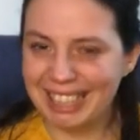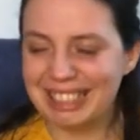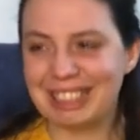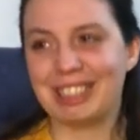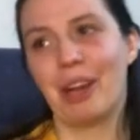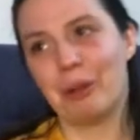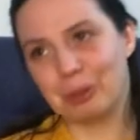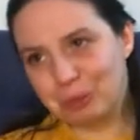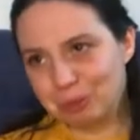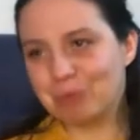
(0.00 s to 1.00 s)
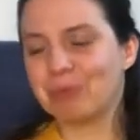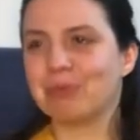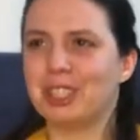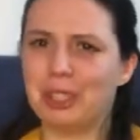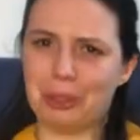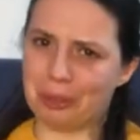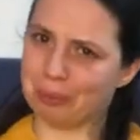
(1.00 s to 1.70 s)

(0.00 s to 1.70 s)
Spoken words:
So, you know,